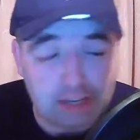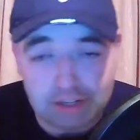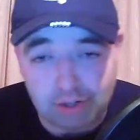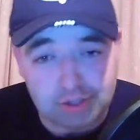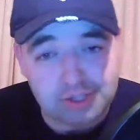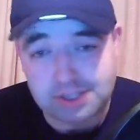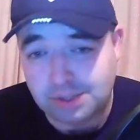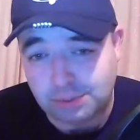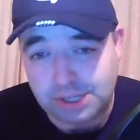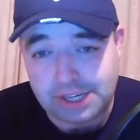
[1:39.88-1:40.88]
looks
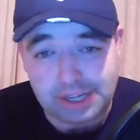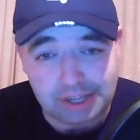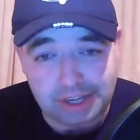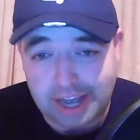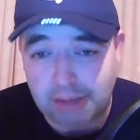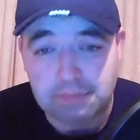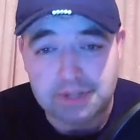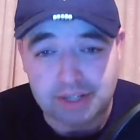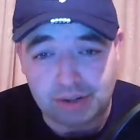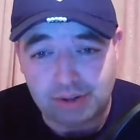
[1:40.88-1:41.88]
to be
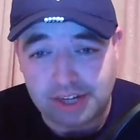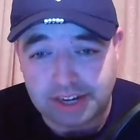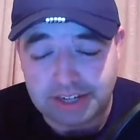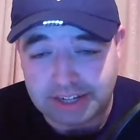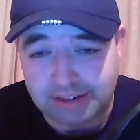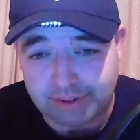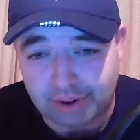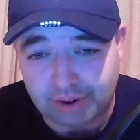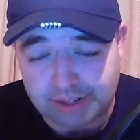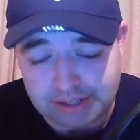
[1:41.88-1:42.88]
absolutely ideal for
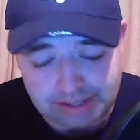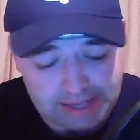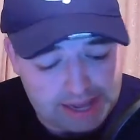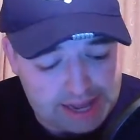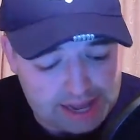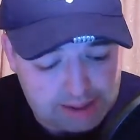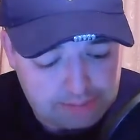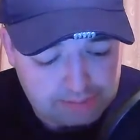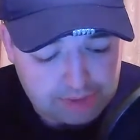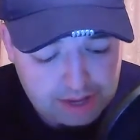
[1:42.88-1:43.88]
hurdles. It
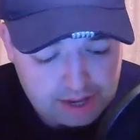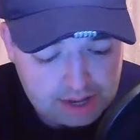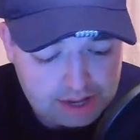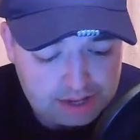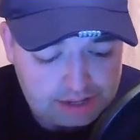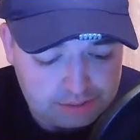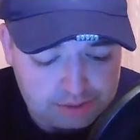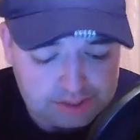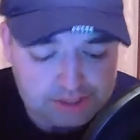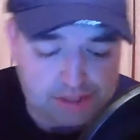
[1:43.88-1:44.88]

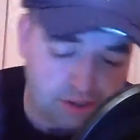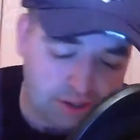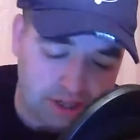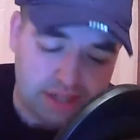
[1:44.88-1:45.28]
was, look at,